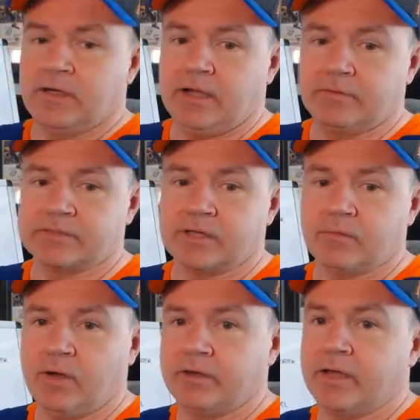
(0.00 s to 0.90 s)
and we say,
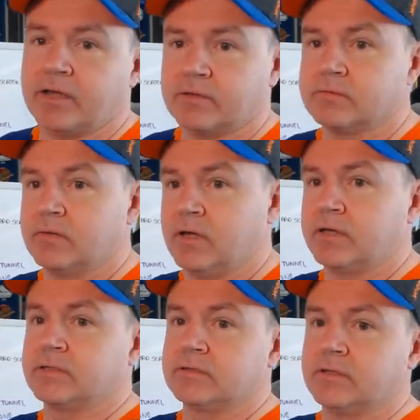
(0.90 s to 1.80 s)
"Wow, yeah, a lot
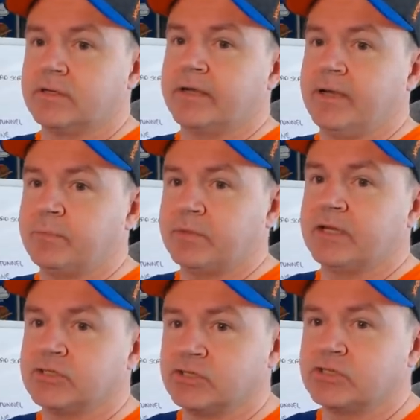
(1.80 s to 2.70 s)
of a lot of hype," and
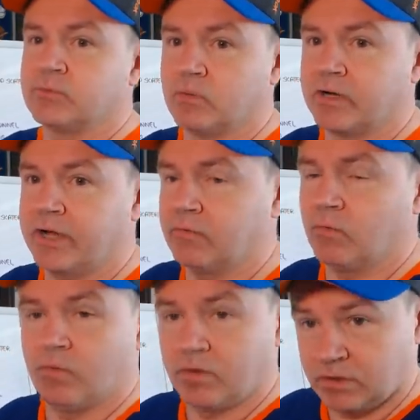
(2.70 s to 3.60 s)
then it just didn't work out,
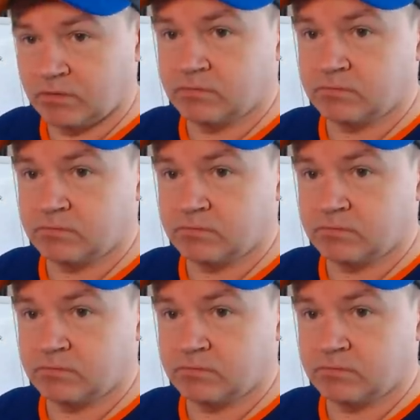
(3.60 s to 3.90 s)
or